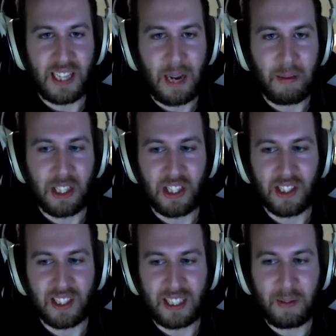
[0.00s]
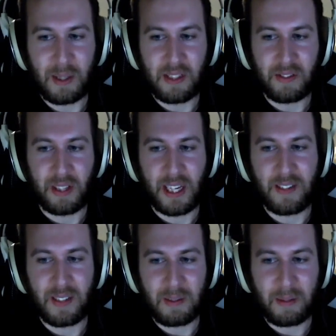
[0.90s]
established as like everybody's afraid
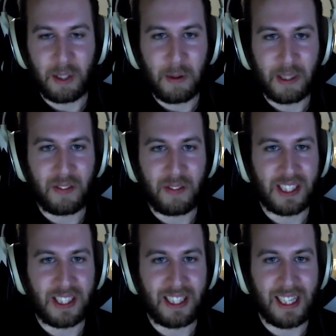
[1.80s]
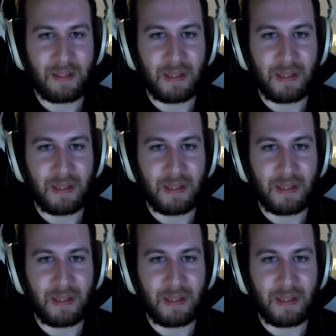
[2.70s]
of him. Nobody can fucking take him